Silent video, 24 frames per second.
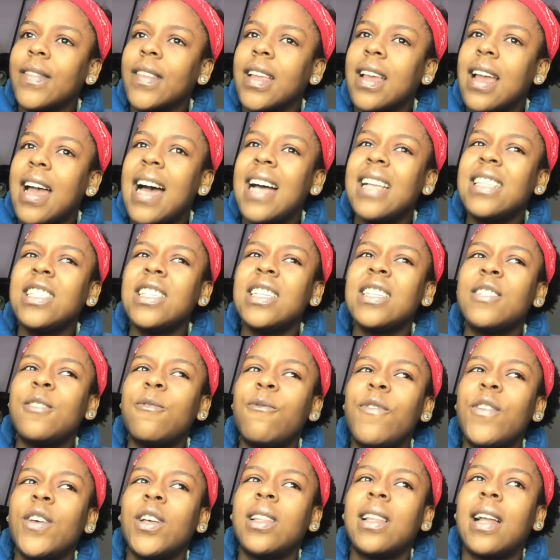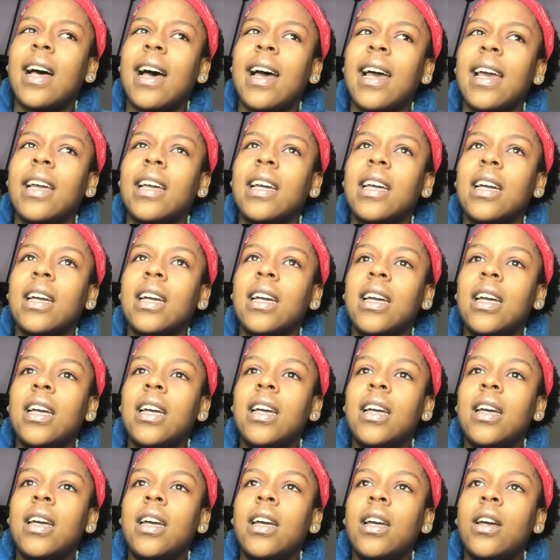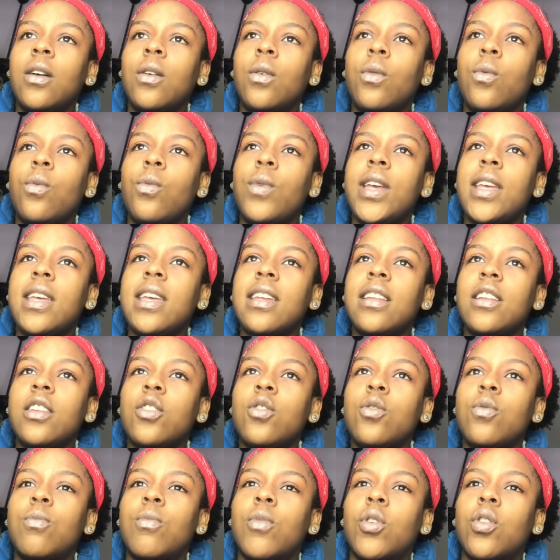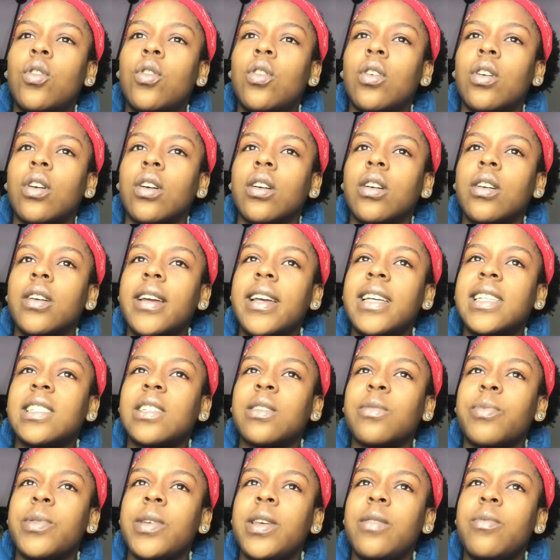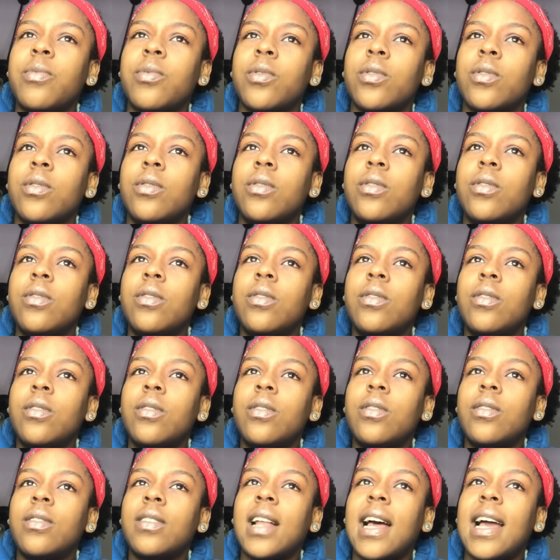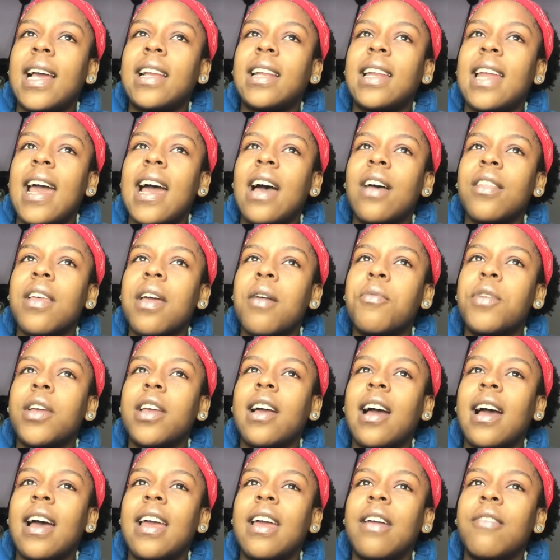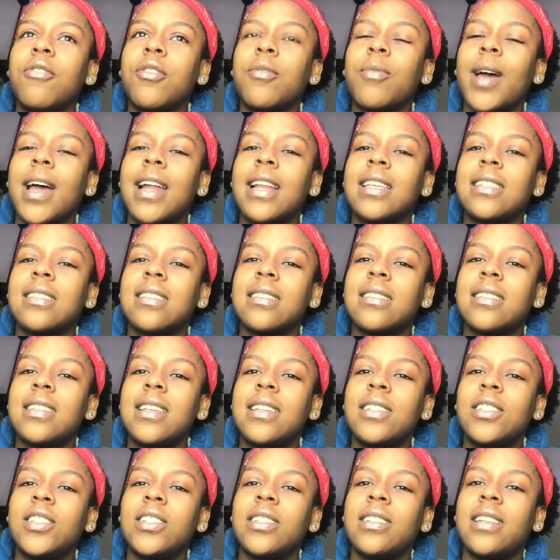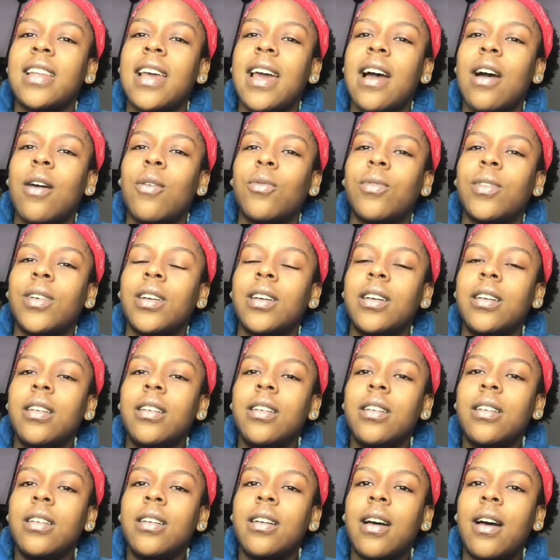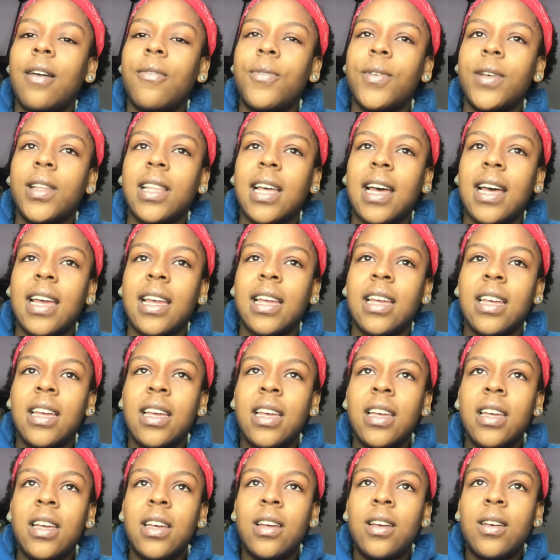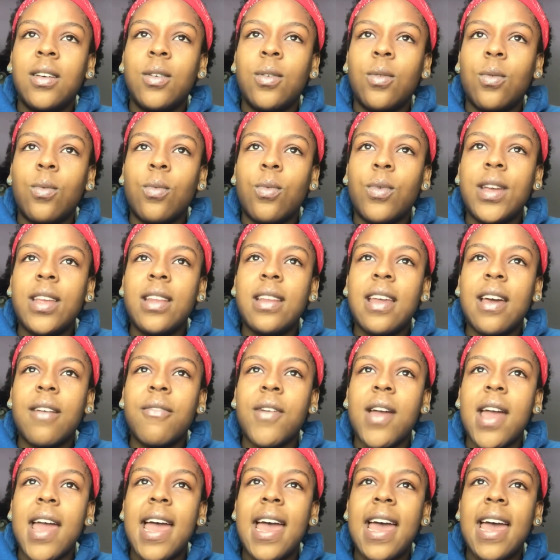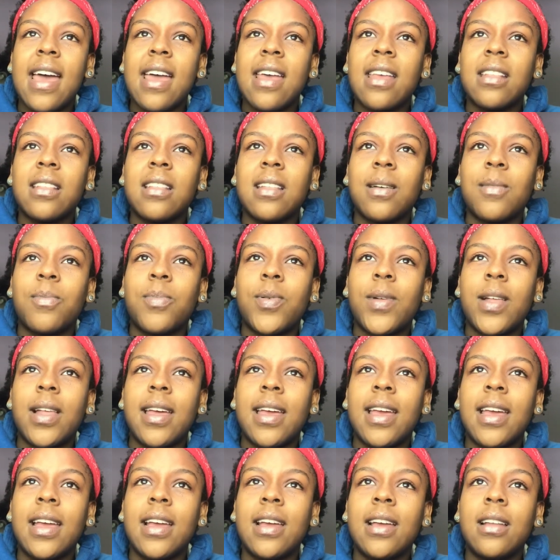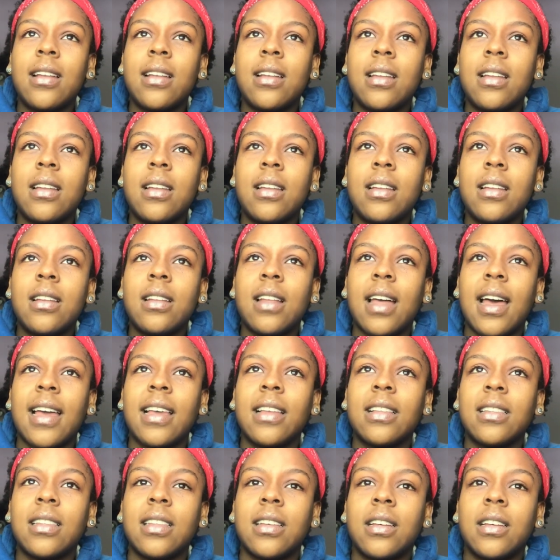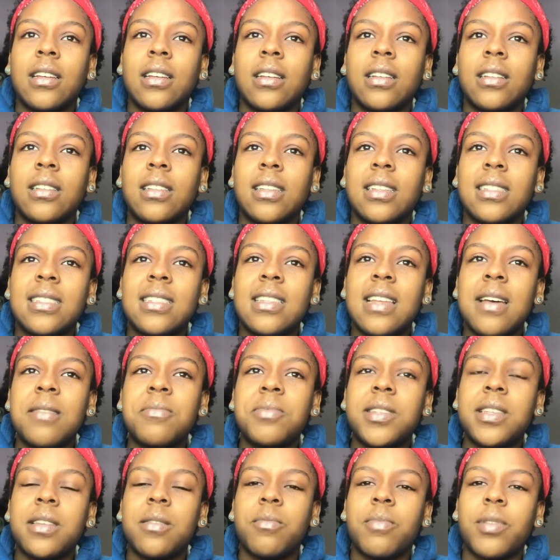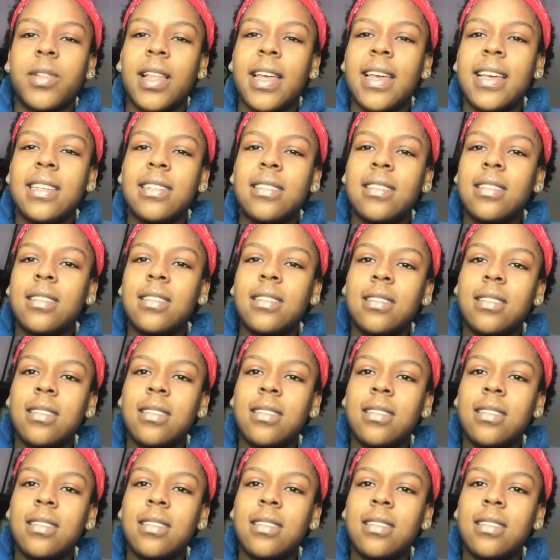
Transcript: I just feel like we can do more as a people. Like, now that we got everybody's attention, now what? I feel like we never had the plan, like the steps in place